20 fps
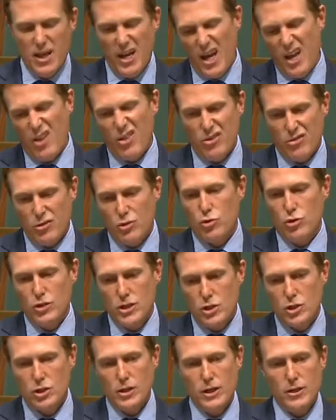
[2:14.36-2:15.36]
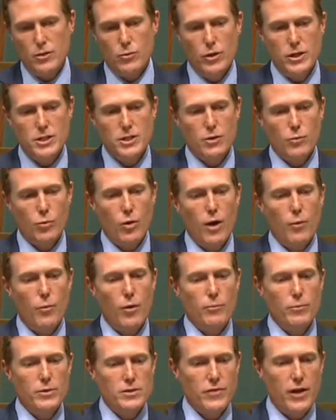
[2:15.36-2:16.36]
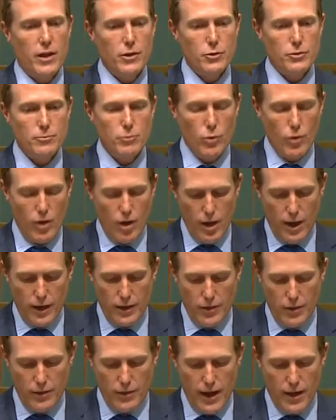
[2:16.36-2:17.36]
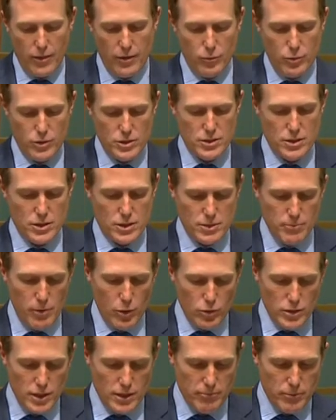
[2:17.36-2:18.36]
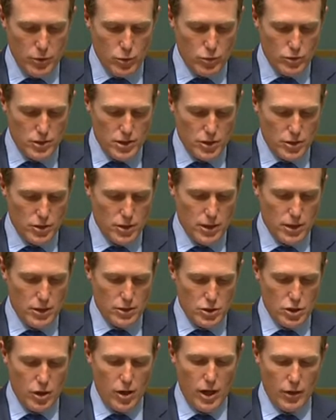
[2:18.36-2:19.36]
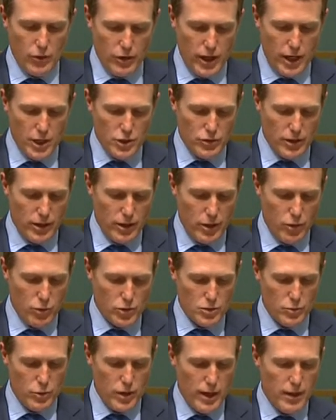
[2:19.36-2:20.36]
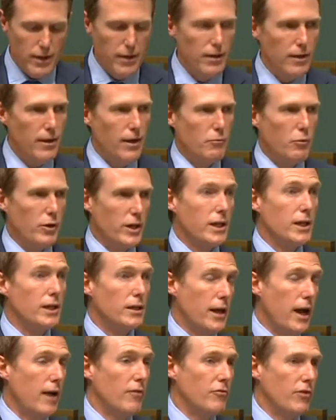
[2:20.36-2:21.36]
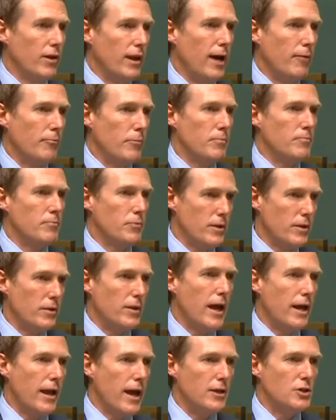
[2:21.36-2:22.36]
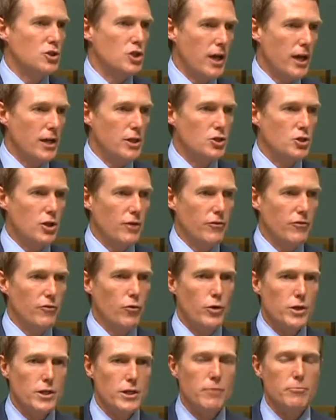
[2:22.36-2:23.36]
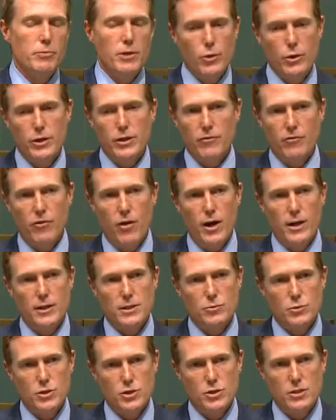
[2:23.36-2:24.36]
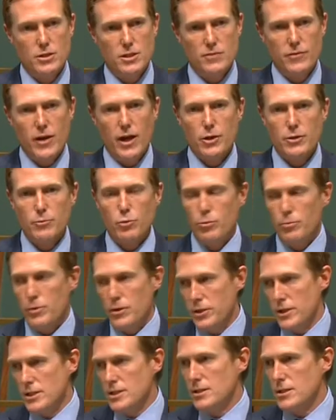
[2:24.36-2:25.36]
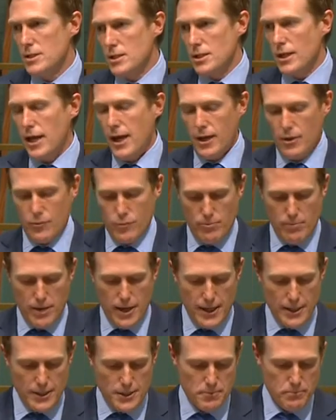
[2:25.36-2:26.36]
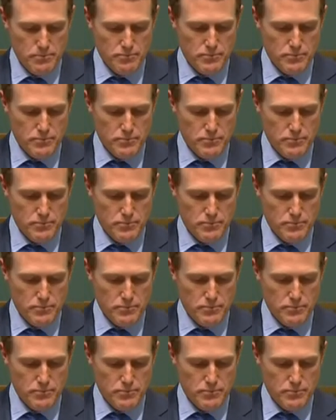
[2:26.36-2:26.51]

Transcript: And traditionally the reason why one was valued more highly than the other was that smelting mills in, in China and Asia and elsewhere were geared up for lump. That had changed over a 40-year period and fines was just as valuable, but this discount remained.